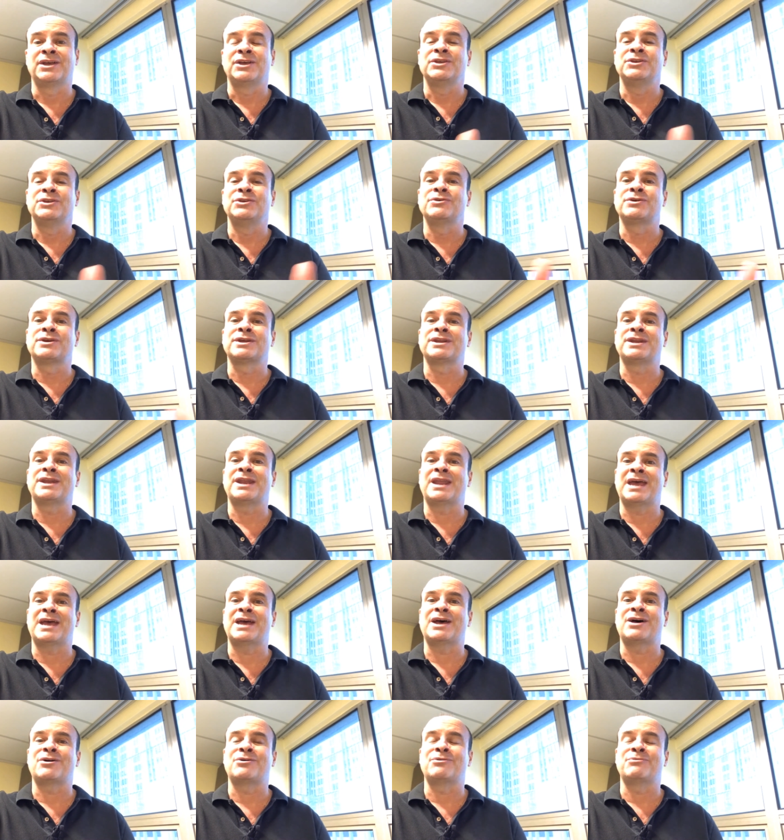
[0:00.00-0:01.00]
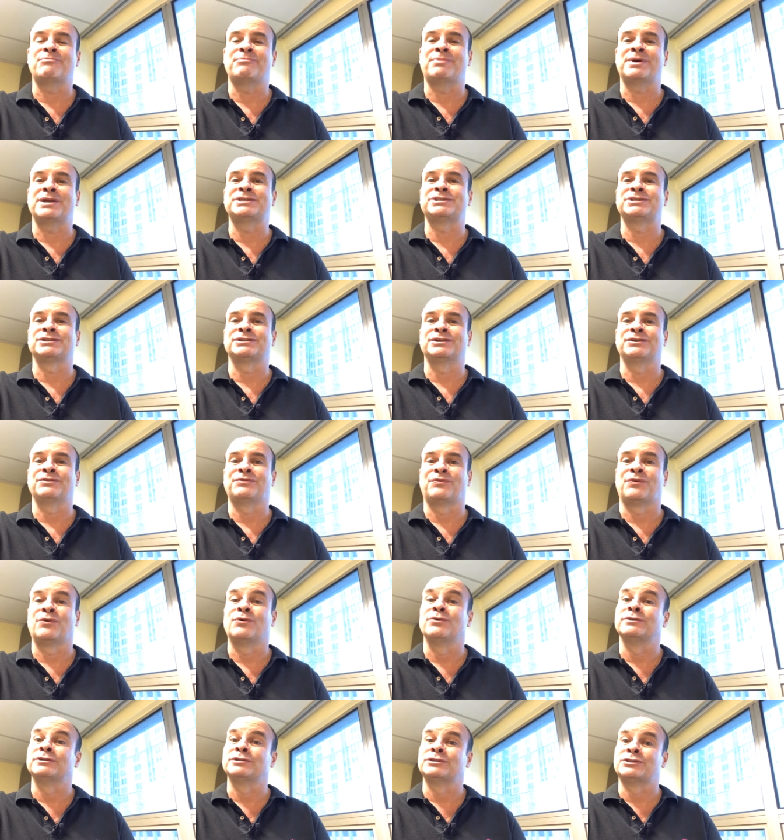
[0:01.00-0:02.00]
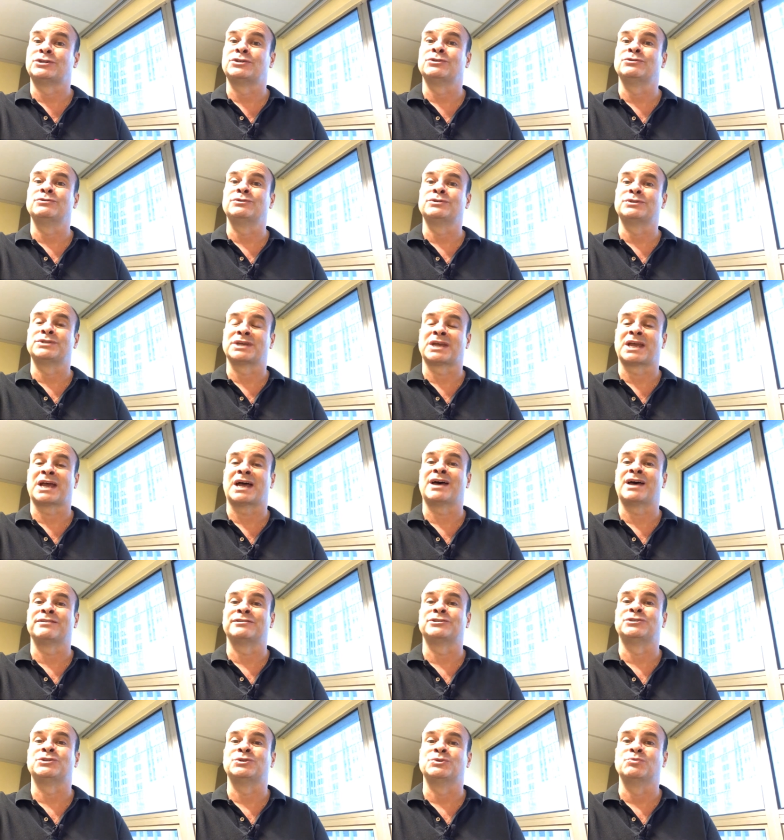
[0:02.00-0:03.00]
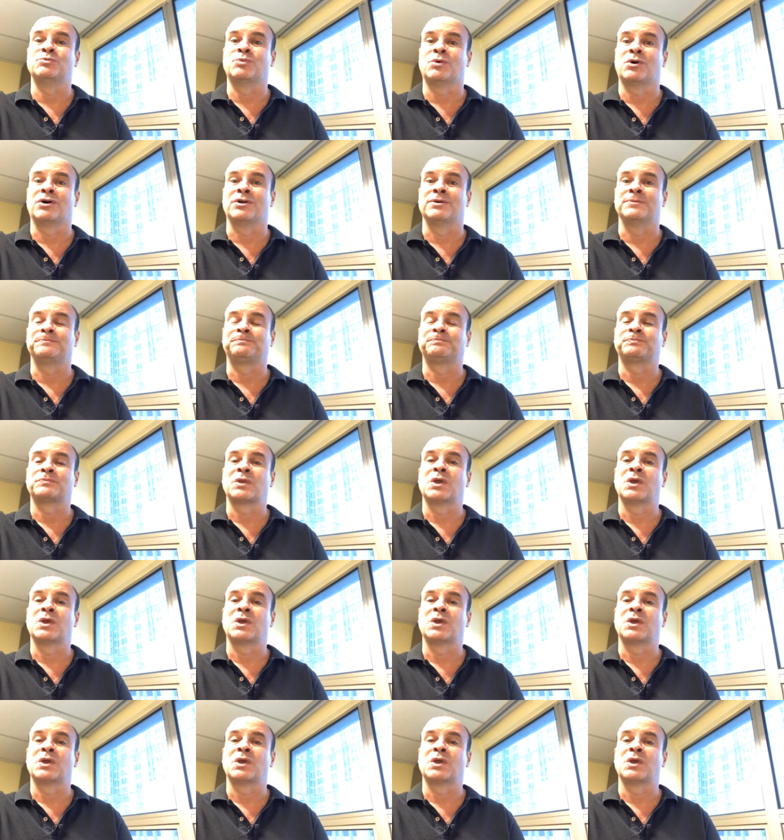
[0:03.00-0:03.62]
you can now basically afford to choose the car that you want.